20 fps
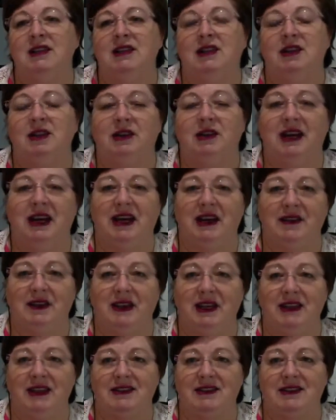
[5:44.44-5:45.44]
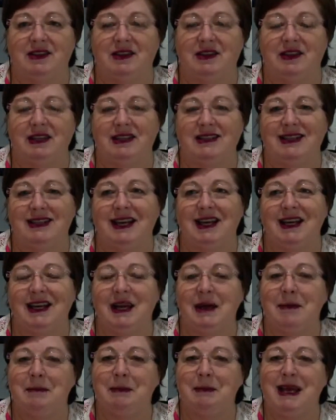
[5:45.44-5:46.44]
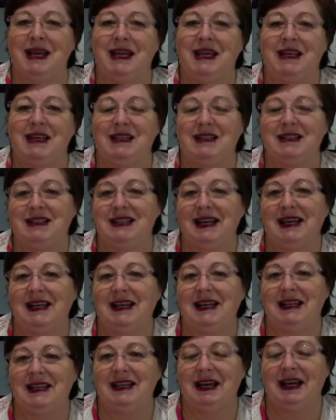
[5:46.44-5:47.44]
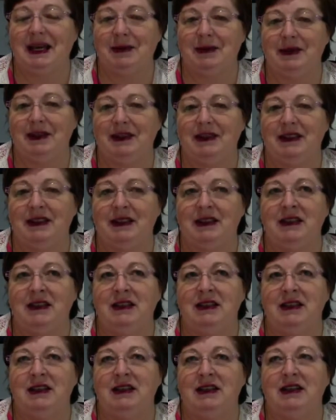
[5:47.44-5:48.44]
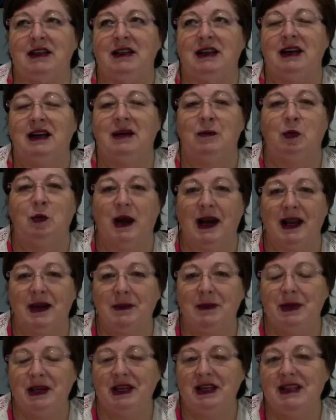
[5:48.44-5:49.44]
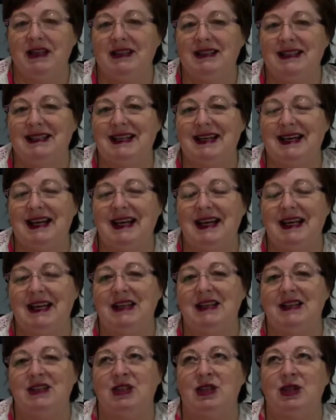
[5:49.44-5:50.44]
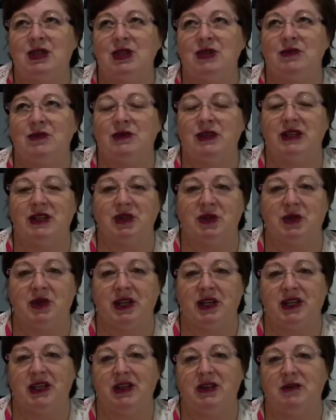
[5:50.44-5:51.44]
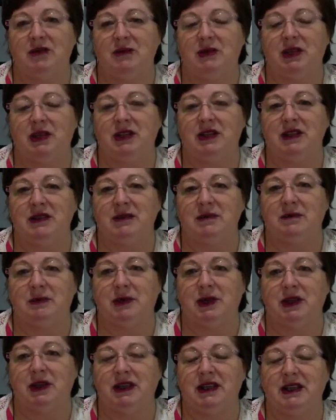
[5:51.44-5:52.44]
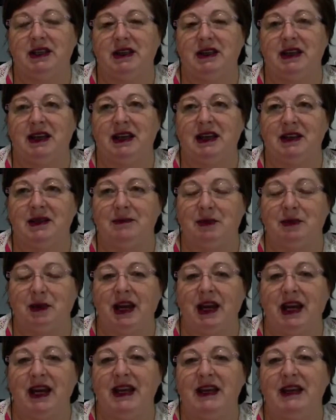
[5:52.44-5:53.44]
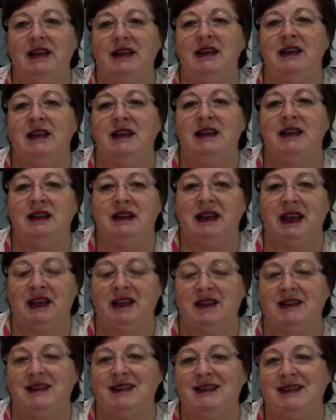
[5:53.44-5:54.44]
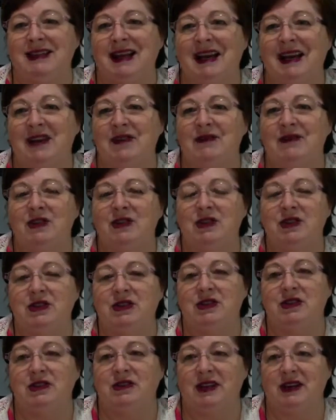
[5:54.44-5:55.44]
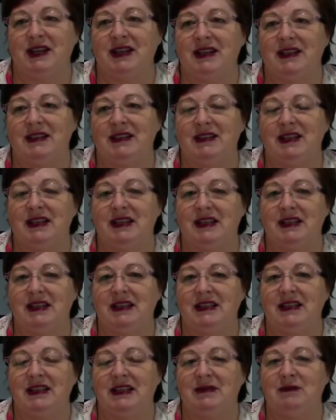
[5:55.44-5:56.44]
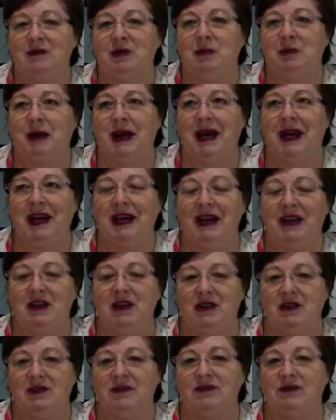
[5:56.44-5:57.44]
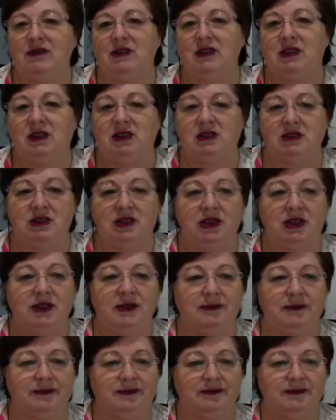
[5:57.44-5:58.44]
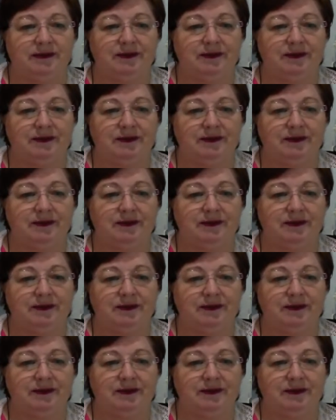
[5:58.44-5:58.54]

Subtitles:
you have an anxiety attack and make it a daily habit. 1 minute a day to retrain your mind and body and brain that is safe to do the grounding technique will pay off long term.